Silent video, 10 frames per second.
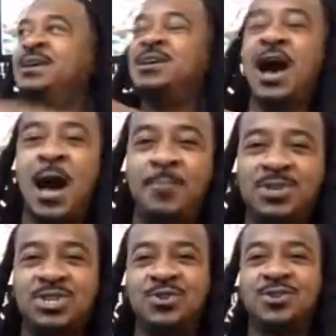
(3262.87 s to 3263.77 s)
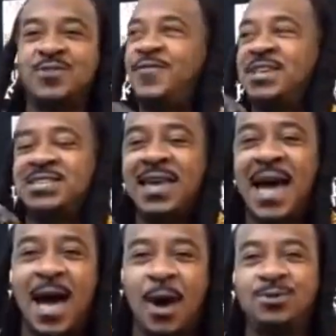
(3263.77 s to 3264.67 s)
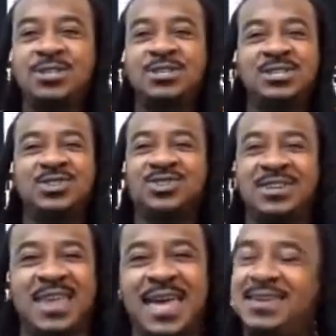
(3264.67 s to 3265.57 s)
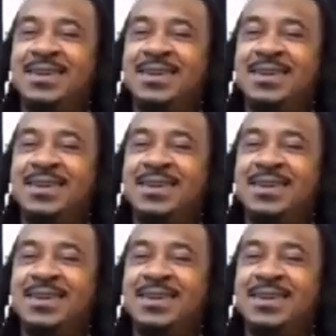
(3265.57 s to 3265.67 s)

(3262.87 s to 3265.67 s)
Carpenters, fixing houses and shit like.